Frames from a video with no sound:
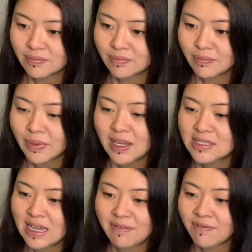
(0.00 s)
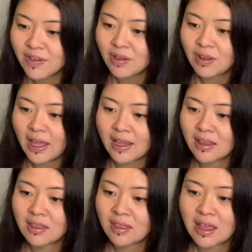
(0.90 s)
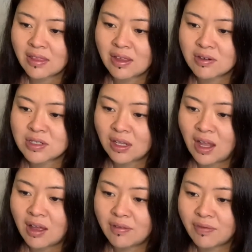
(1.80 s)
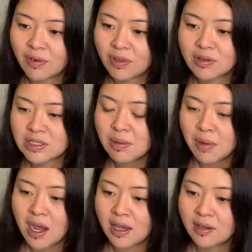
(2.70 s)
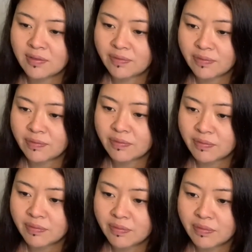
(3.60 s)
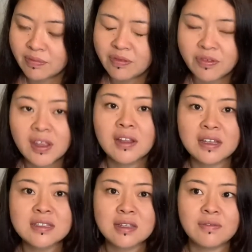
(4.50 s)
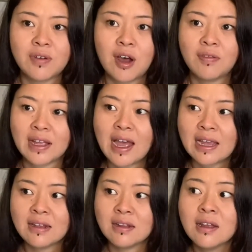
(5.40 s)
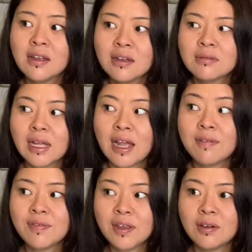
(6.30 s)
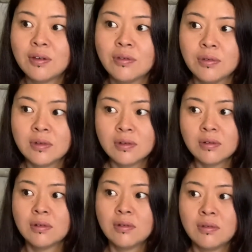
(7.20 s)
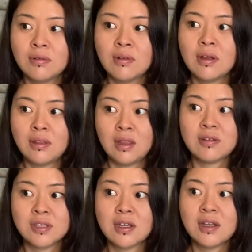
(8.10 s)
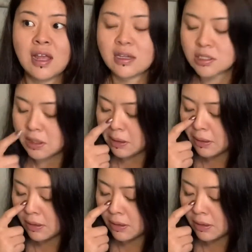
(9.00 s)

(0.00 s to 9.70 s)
because I feel like that there's love or there's some kind of feelings involved. Like I can, like I feel there's a connection.